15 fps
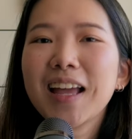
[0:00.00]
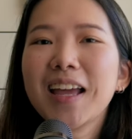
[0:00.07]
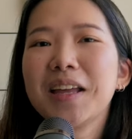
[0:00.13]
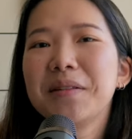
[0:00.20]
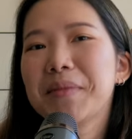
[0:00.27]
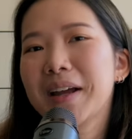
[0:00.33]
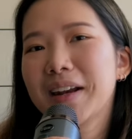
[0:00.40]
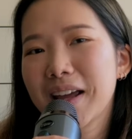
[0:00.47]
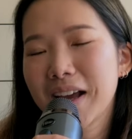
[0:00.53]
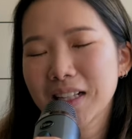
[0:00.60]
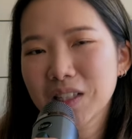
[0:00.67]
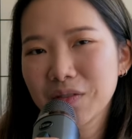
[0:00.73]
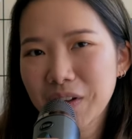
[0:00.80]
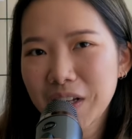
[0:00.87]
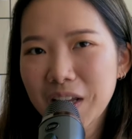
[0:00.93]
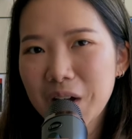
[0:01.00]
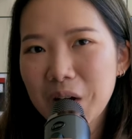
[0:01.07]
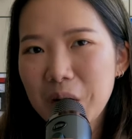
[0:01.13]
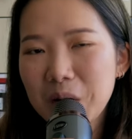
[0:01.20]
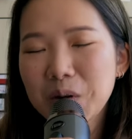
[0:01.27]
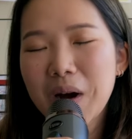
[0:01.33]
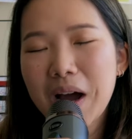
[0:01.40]
In my next
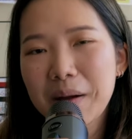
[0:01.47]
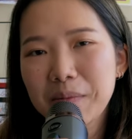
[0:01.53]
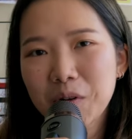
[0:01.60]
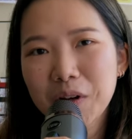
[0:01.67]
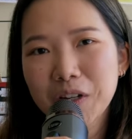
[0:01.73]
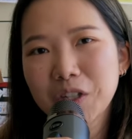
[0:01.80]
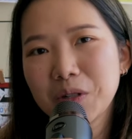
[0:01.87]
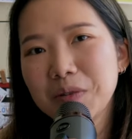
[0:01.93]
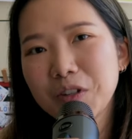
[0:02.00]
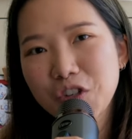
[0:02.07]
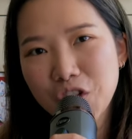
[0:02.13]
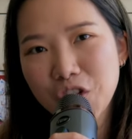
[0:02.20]
video, I'm going to be